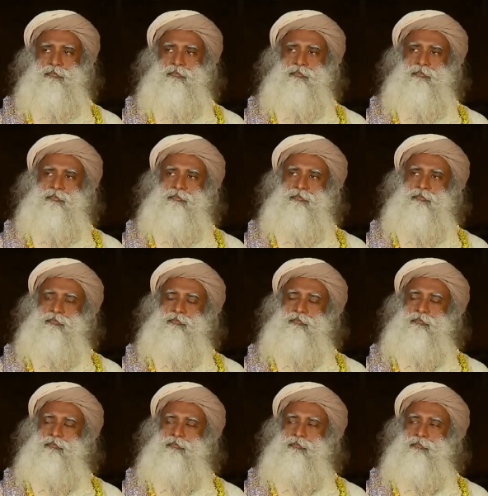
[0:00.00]

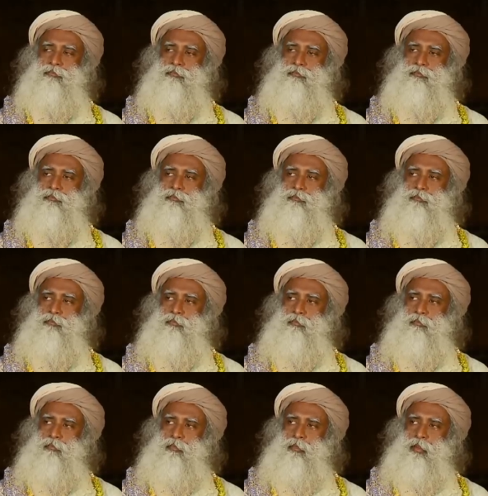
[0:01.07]

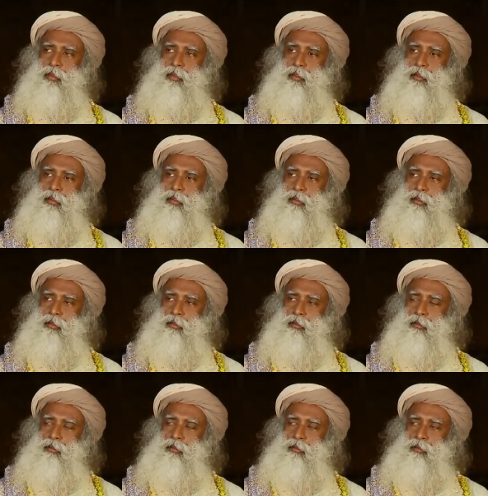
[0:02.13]

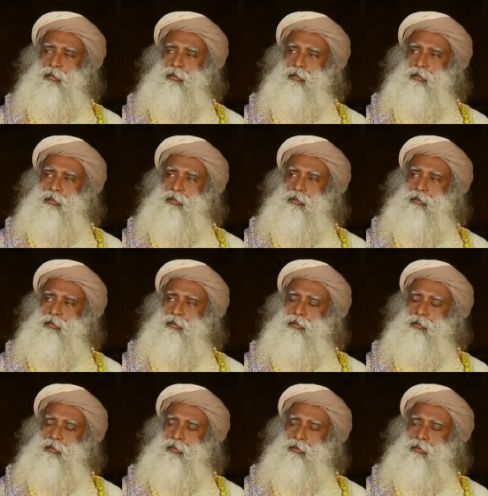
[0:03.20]
Nobody speaks.